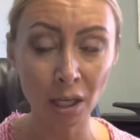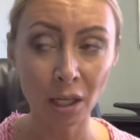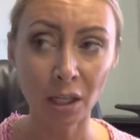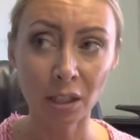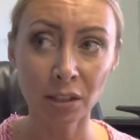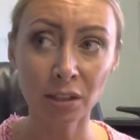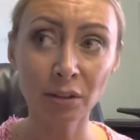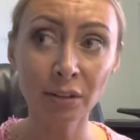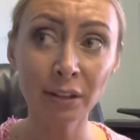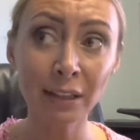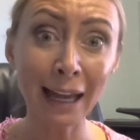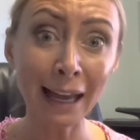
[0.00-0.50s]

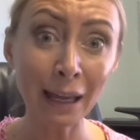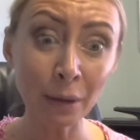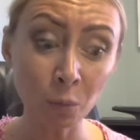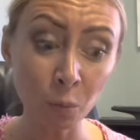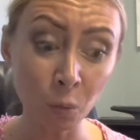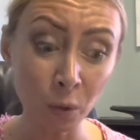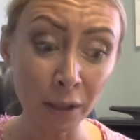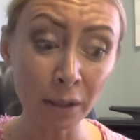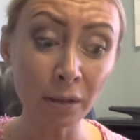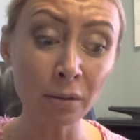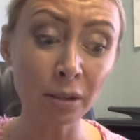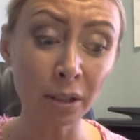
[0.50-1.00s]
So that
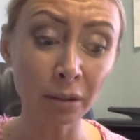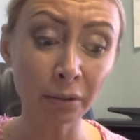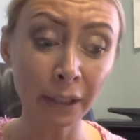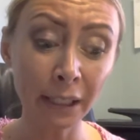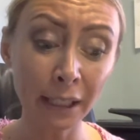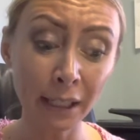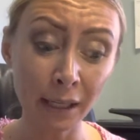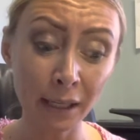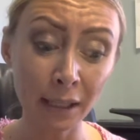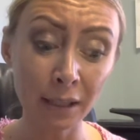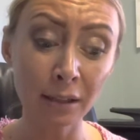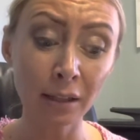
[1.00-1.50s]
will
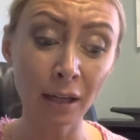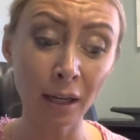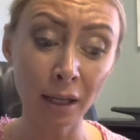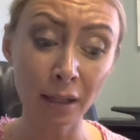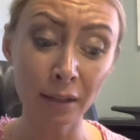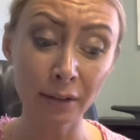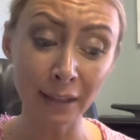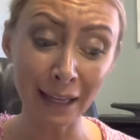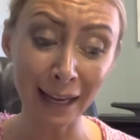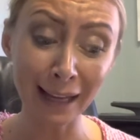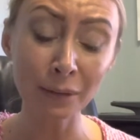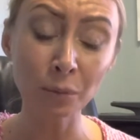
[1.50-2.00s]
create,
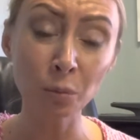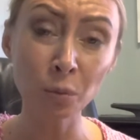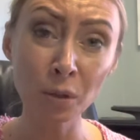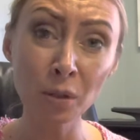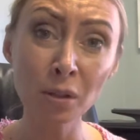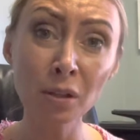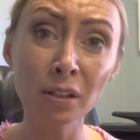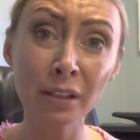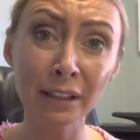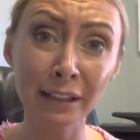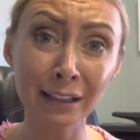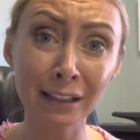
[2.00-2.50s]
that
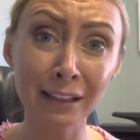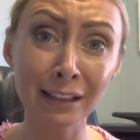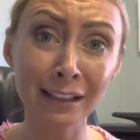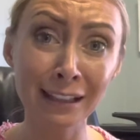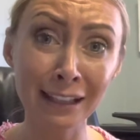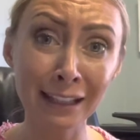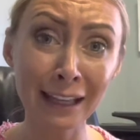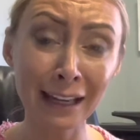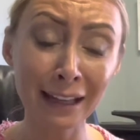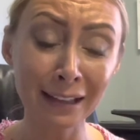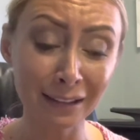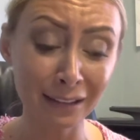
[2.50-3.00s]
will
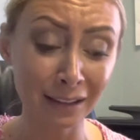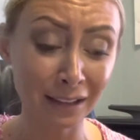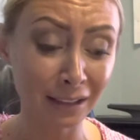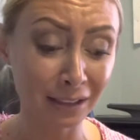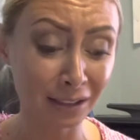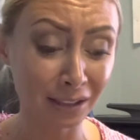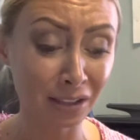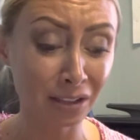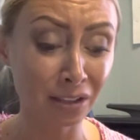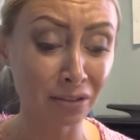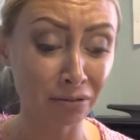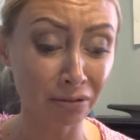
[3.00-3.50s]
get
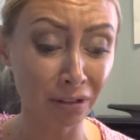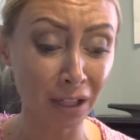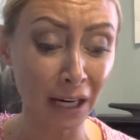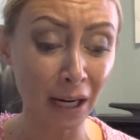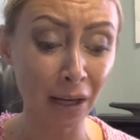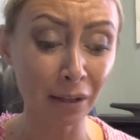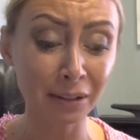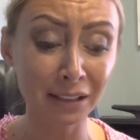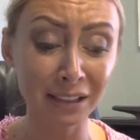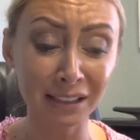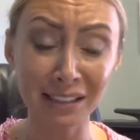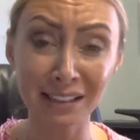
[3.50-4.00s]
this
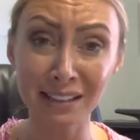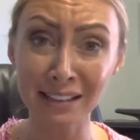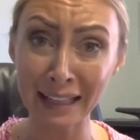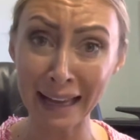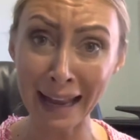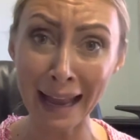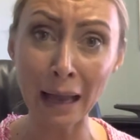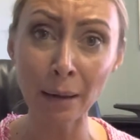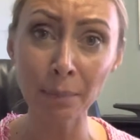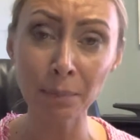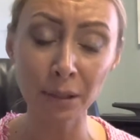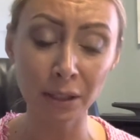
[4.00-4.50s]
ground
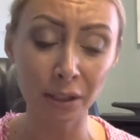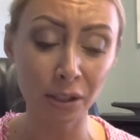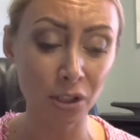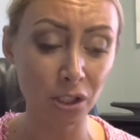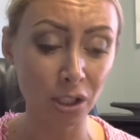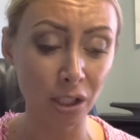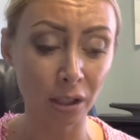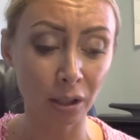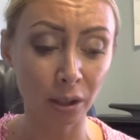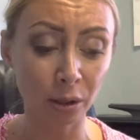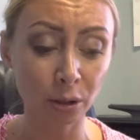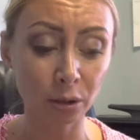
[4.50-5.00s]
established,
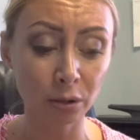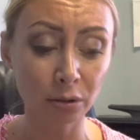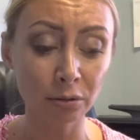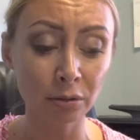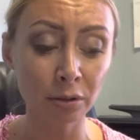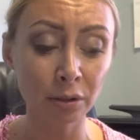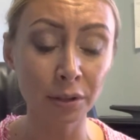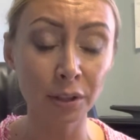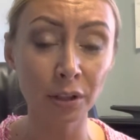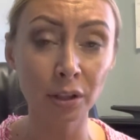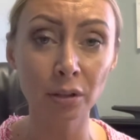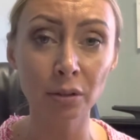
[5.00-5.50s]

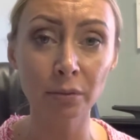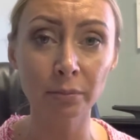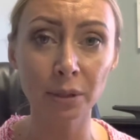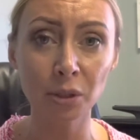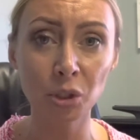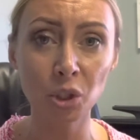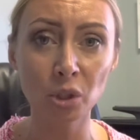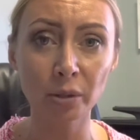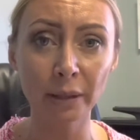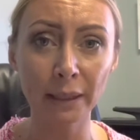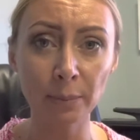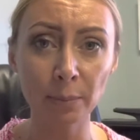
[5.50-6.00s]
cruel and inhuman
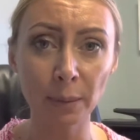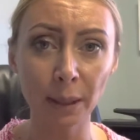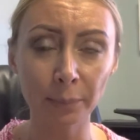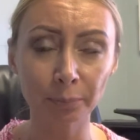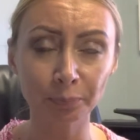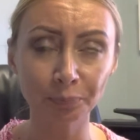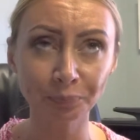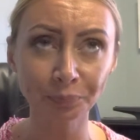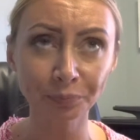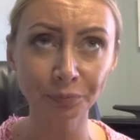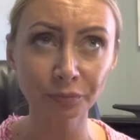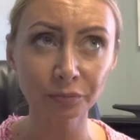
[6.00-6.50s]

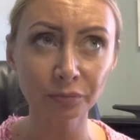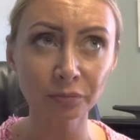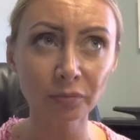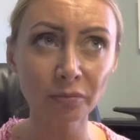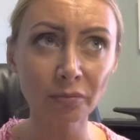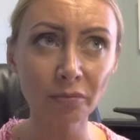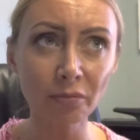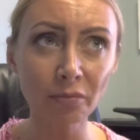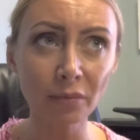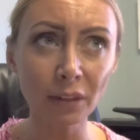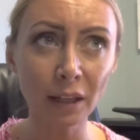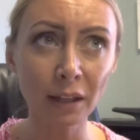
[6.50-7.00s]
treatment.
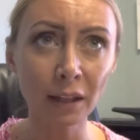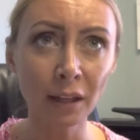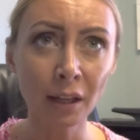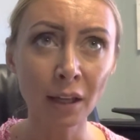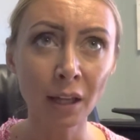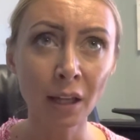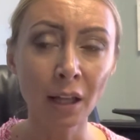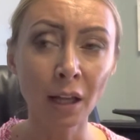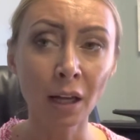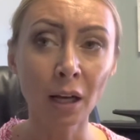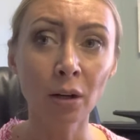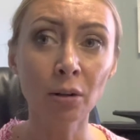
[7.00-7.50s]

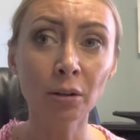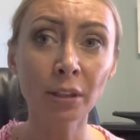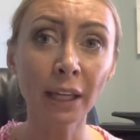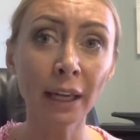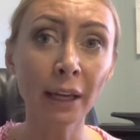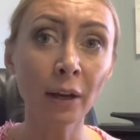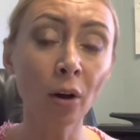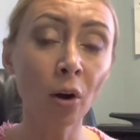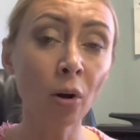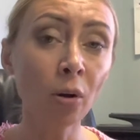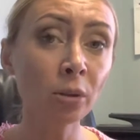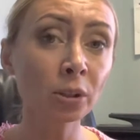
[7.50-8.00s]

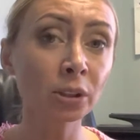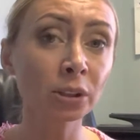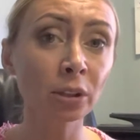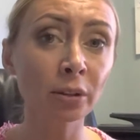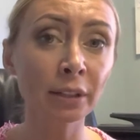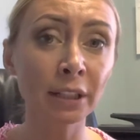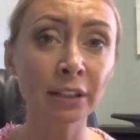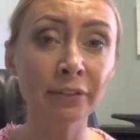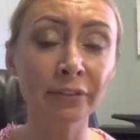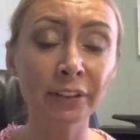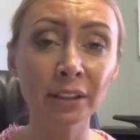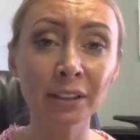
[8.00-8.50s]
Okay, also,
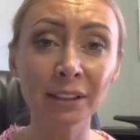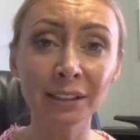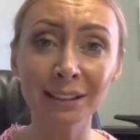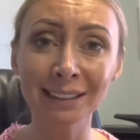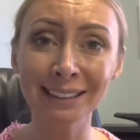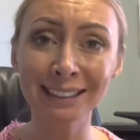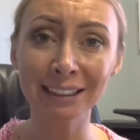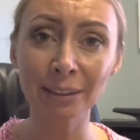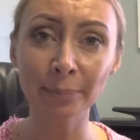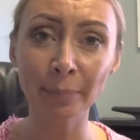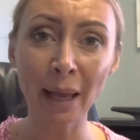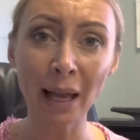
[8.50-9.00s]
if
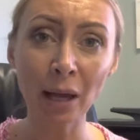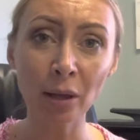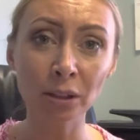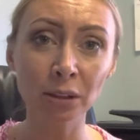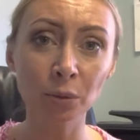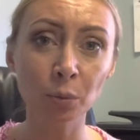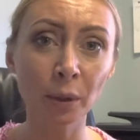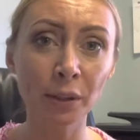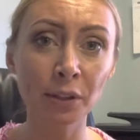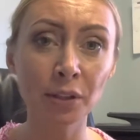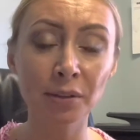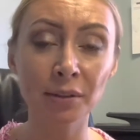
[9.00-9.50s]
innocent spouse
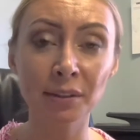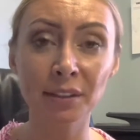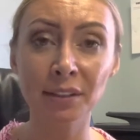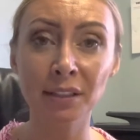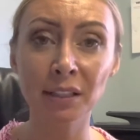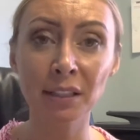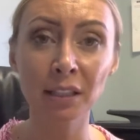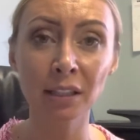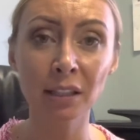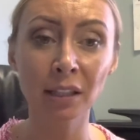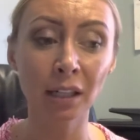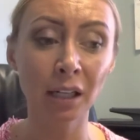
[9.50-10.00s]
went to
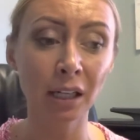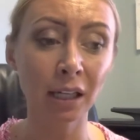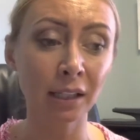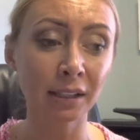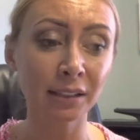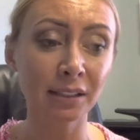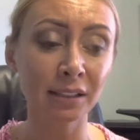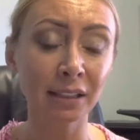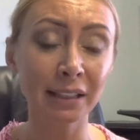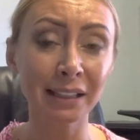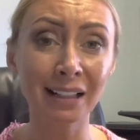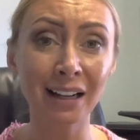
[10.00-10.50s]
see
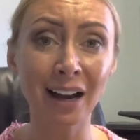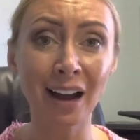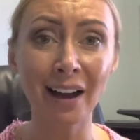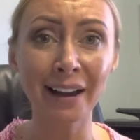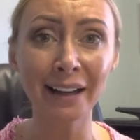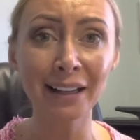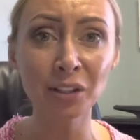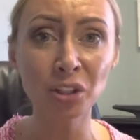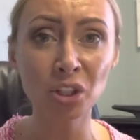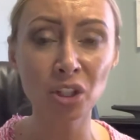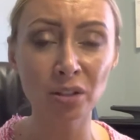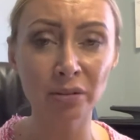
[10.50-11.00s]
a
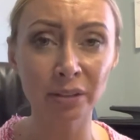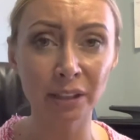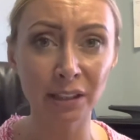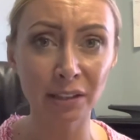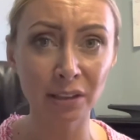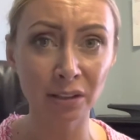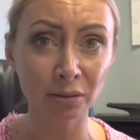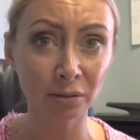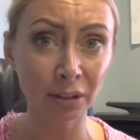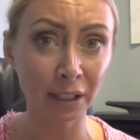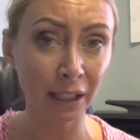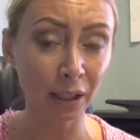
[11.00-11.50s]

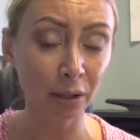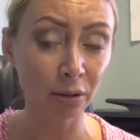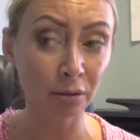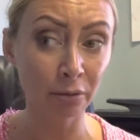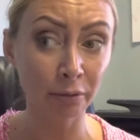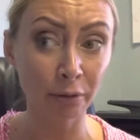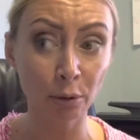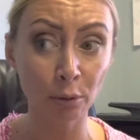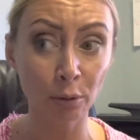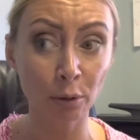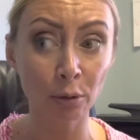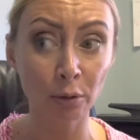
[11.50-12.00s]
psychiatrist, okay,
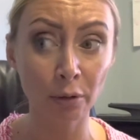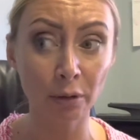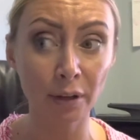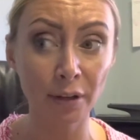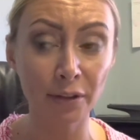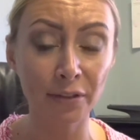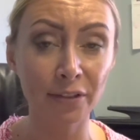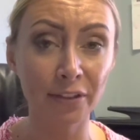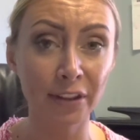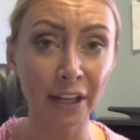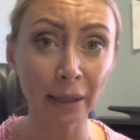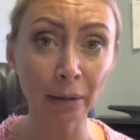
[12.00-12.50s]
or a
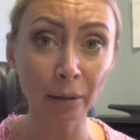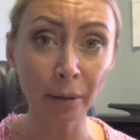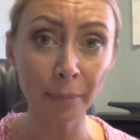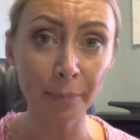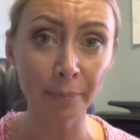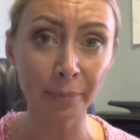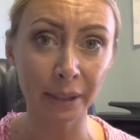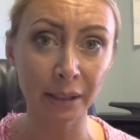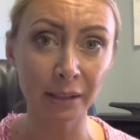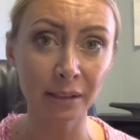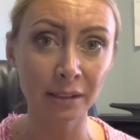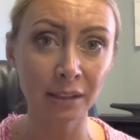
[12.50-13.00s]

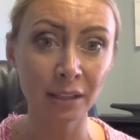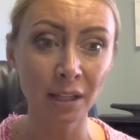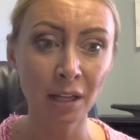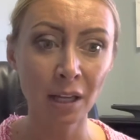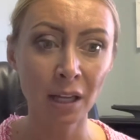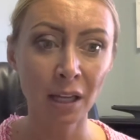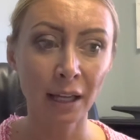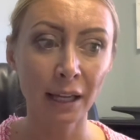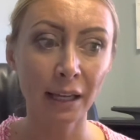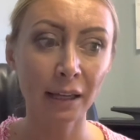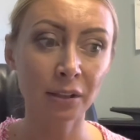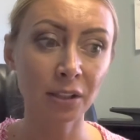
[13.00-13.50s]
therapist,
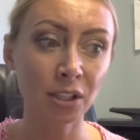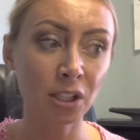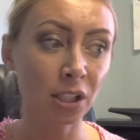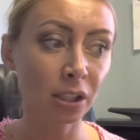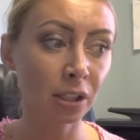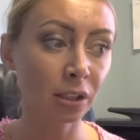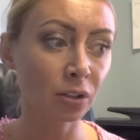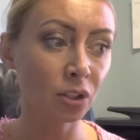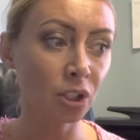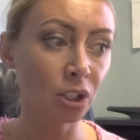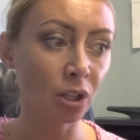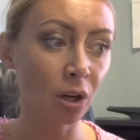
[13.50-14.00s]
and she
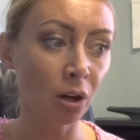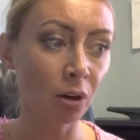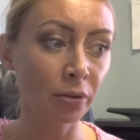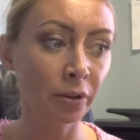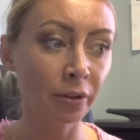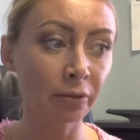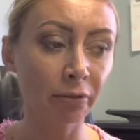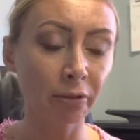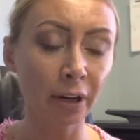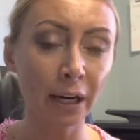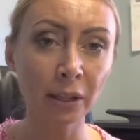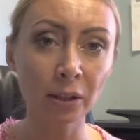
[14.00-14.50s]
can show
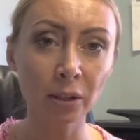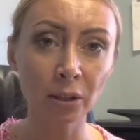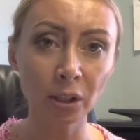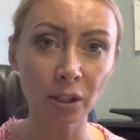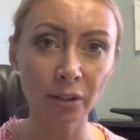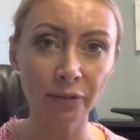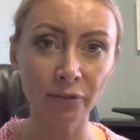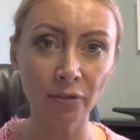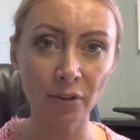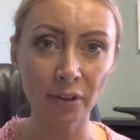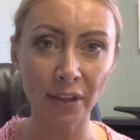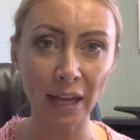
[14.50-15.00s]
the record
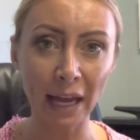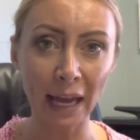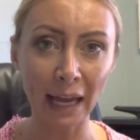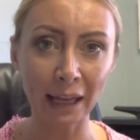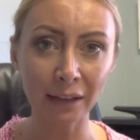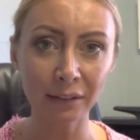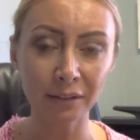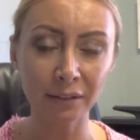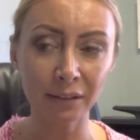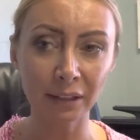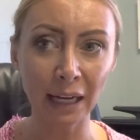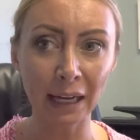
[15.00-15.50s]
for
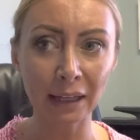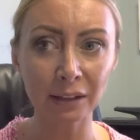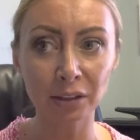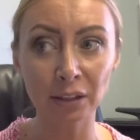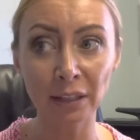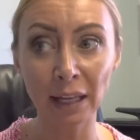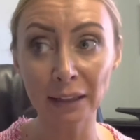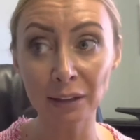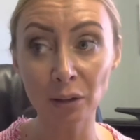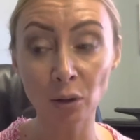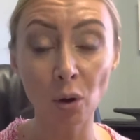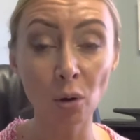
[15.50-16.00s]

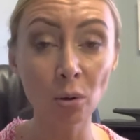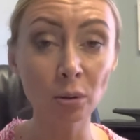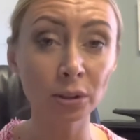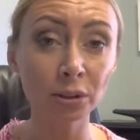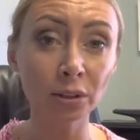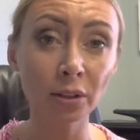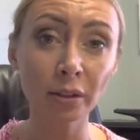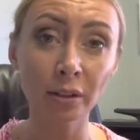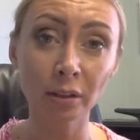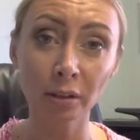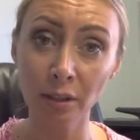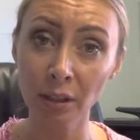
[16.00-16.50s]
that
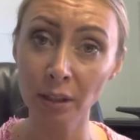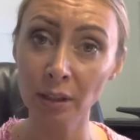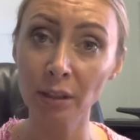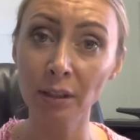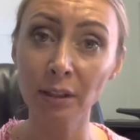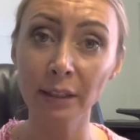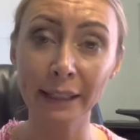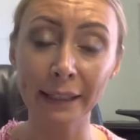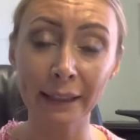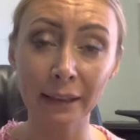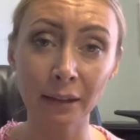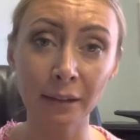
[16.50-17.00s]

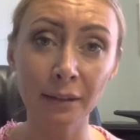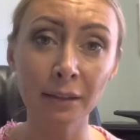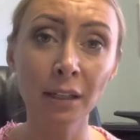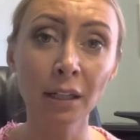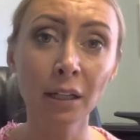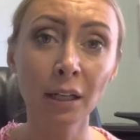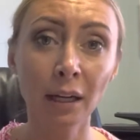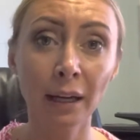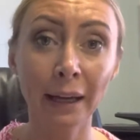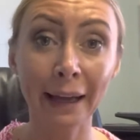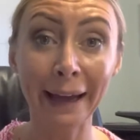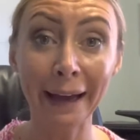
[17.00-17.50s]
also can
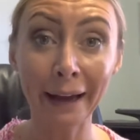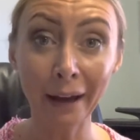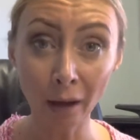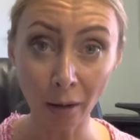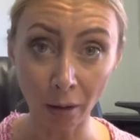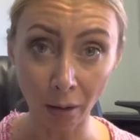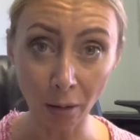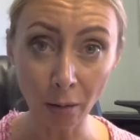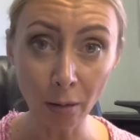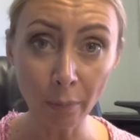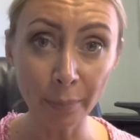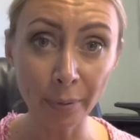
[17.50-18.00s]

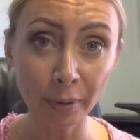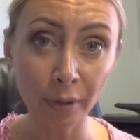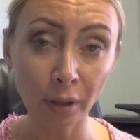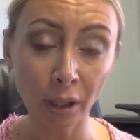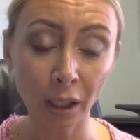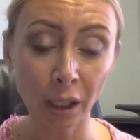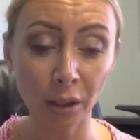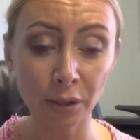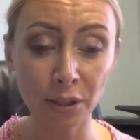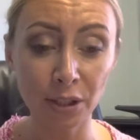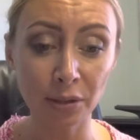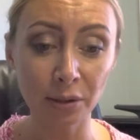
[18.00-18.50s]
help
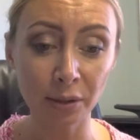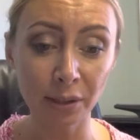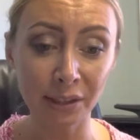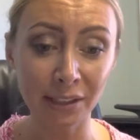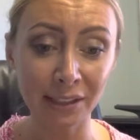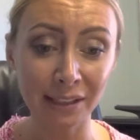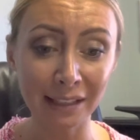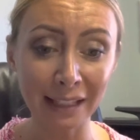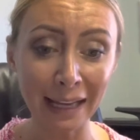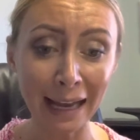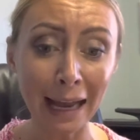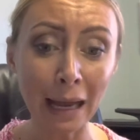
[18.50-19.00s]
to
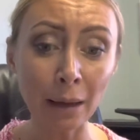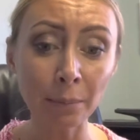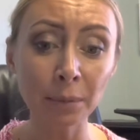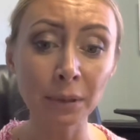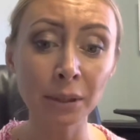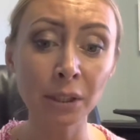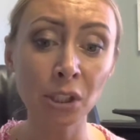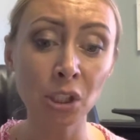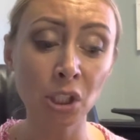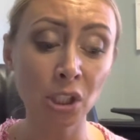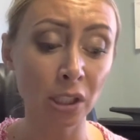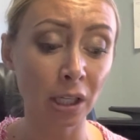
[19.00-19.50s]

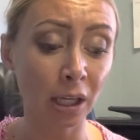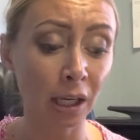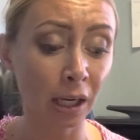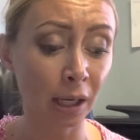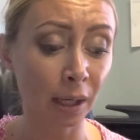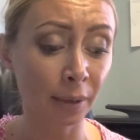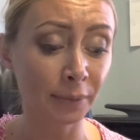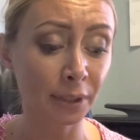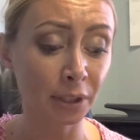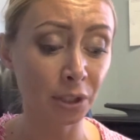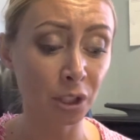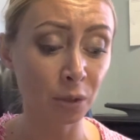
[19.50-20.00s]
establish
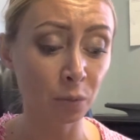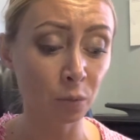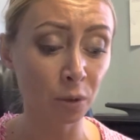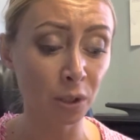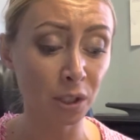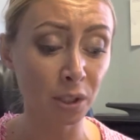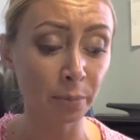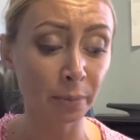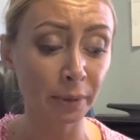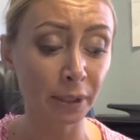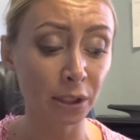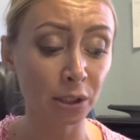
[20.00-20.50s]
the
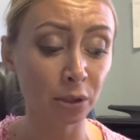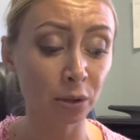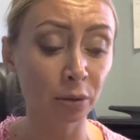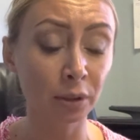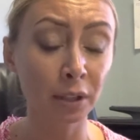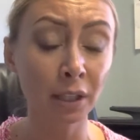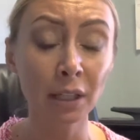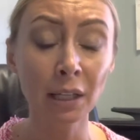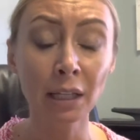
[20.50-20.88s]
divorce based on